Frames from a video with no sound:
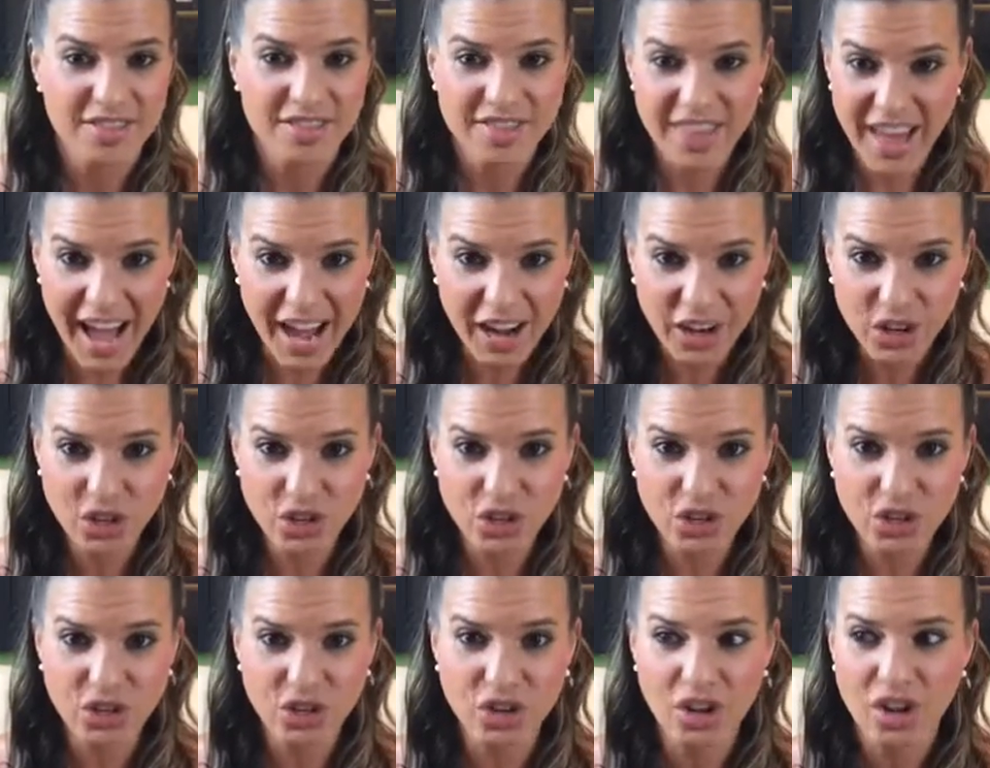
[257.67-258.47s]
That
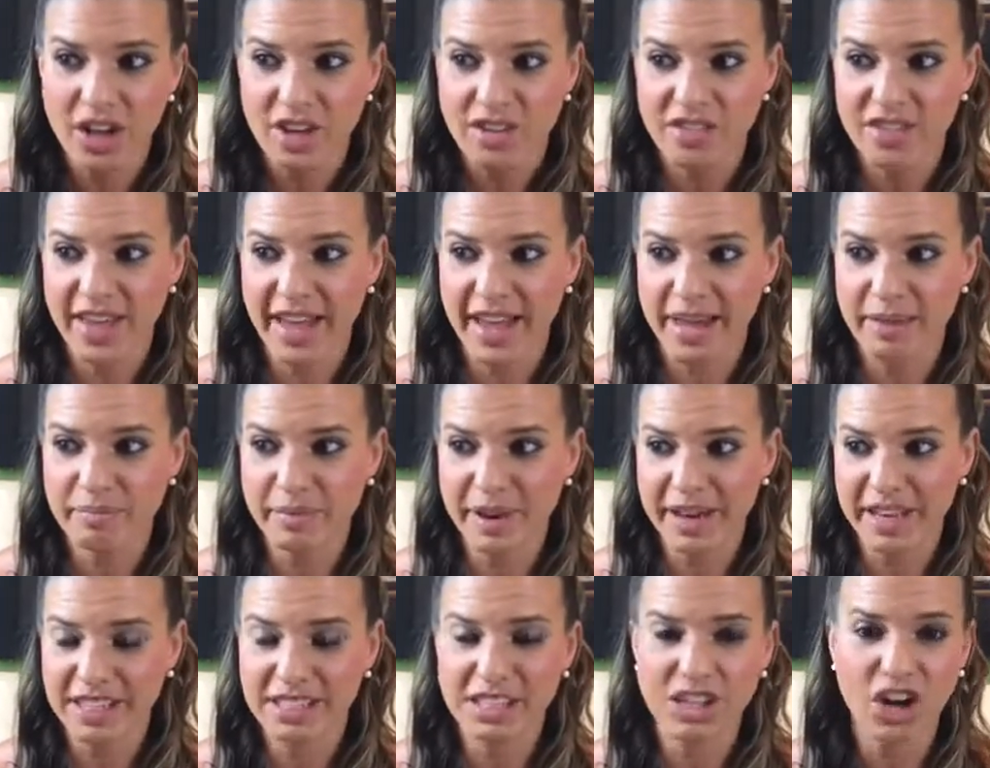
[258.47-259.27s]
girl
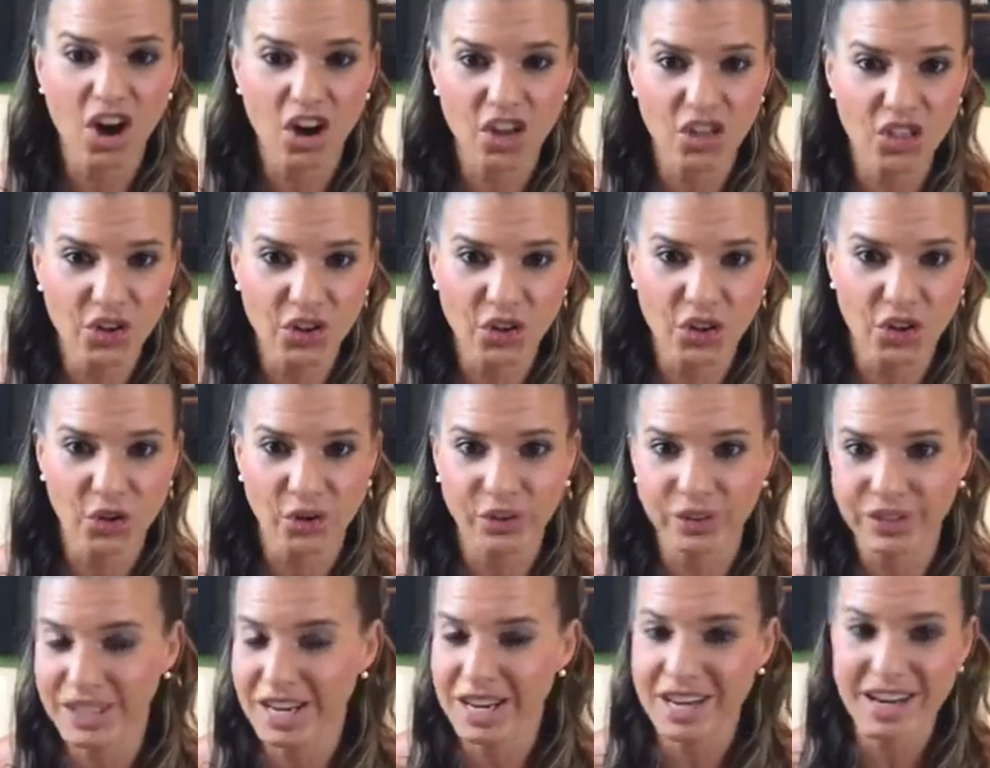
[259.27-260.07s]
that makes other
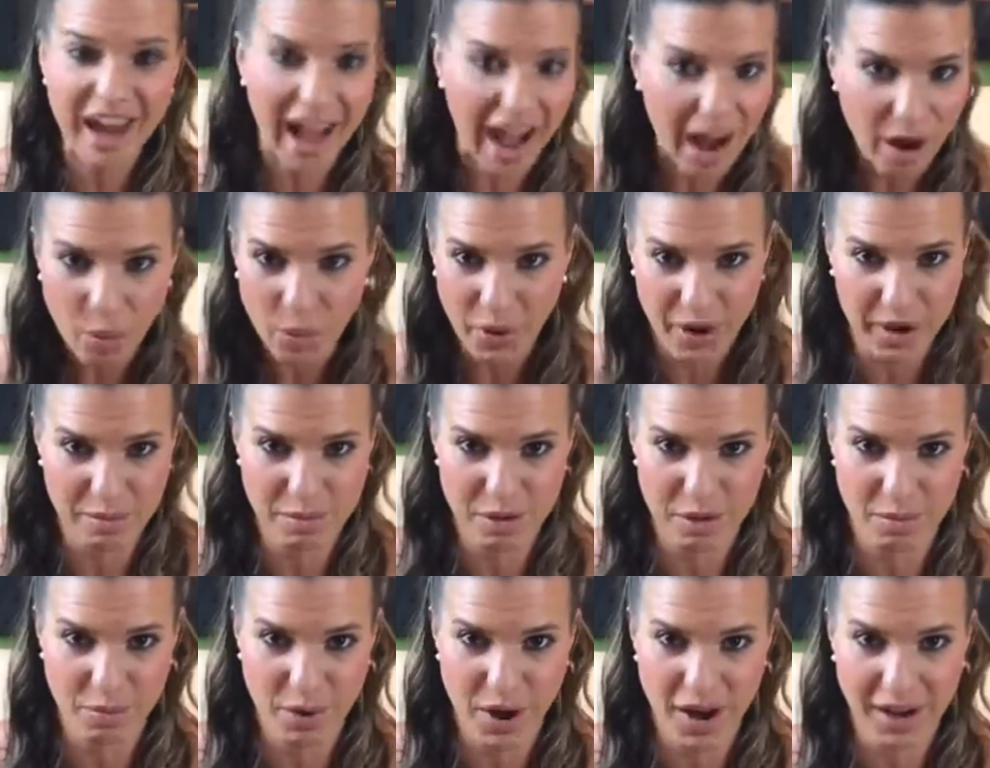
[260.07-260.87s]
girls not want
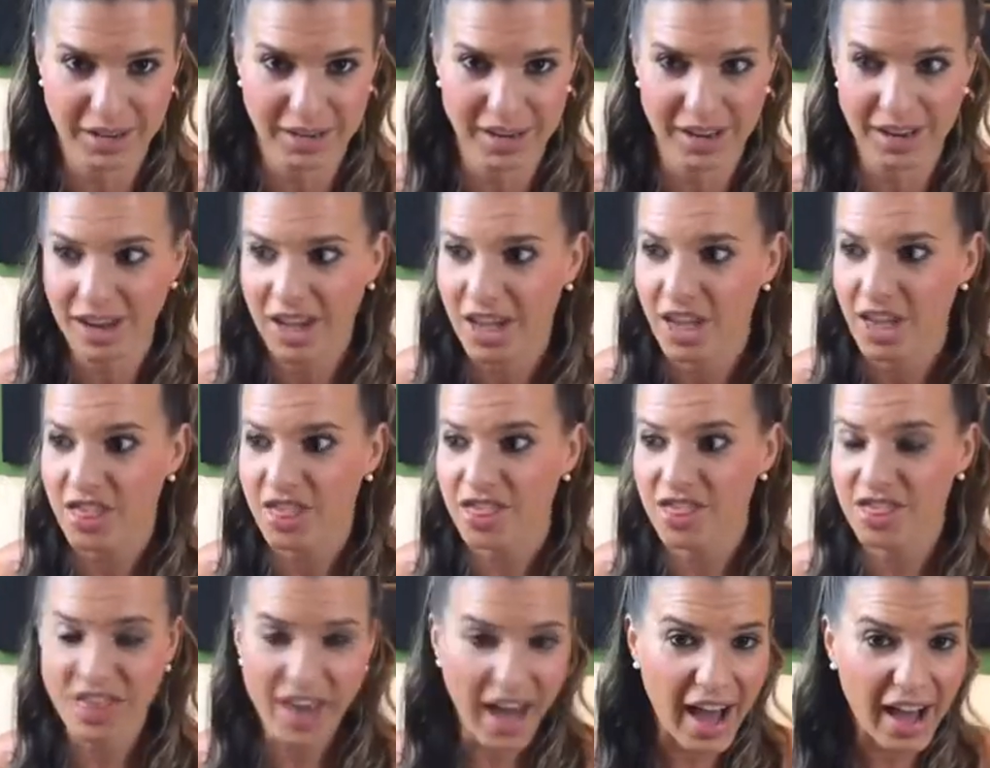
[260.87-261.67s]
to be pregnant.
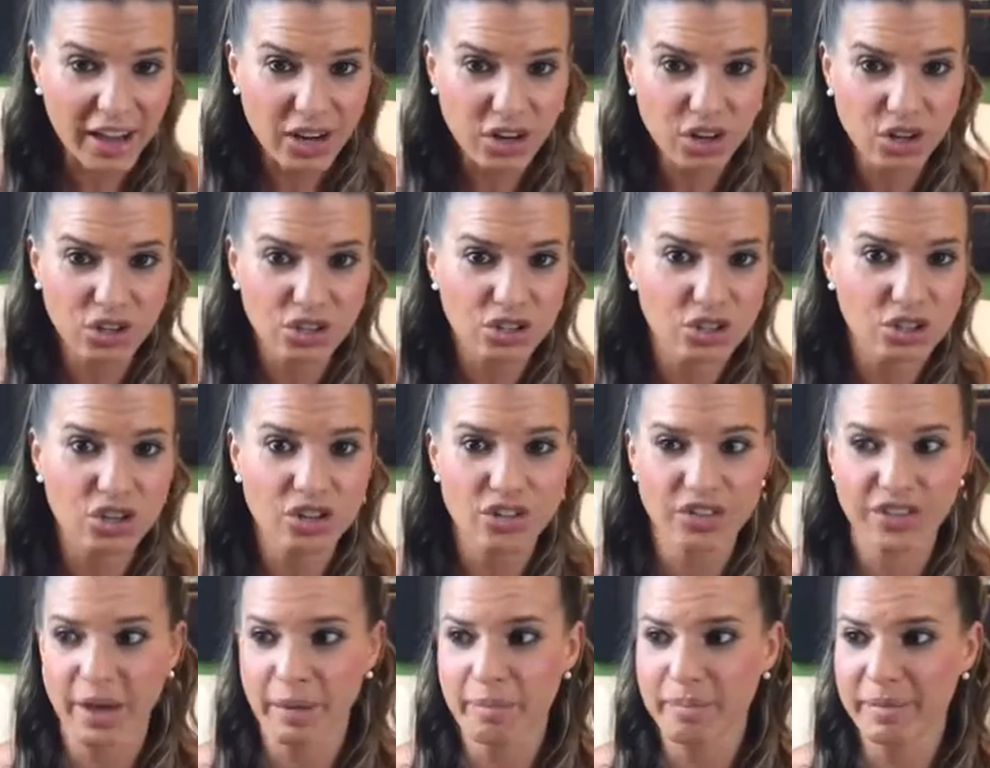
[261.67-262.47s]
That
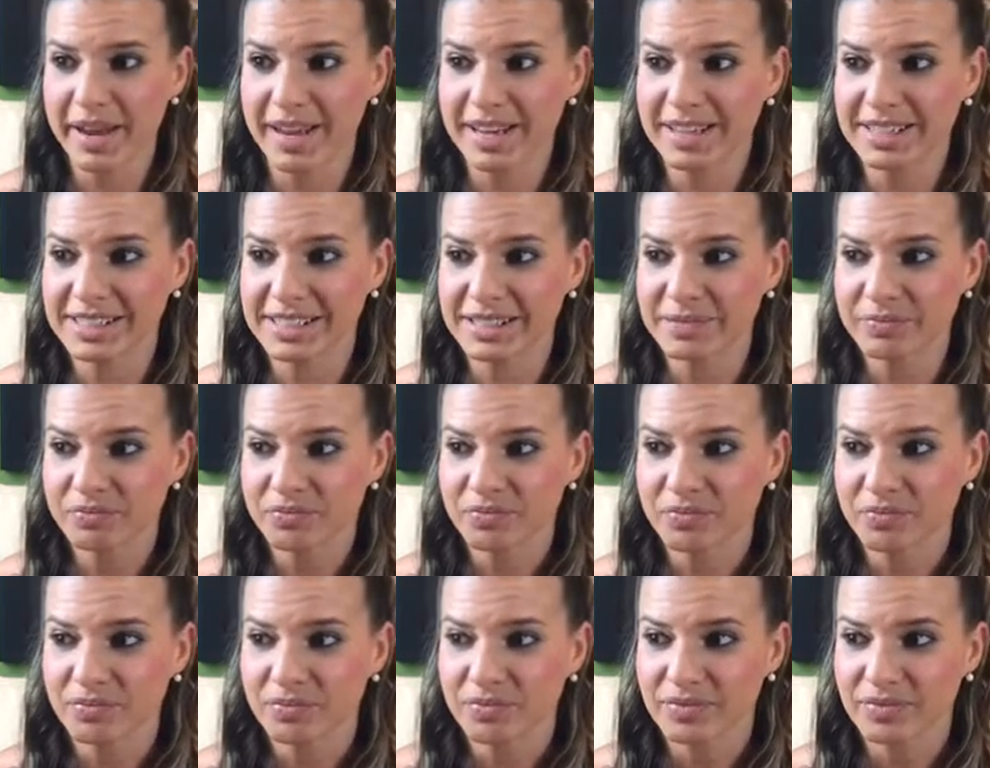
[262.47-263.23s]
girl that makes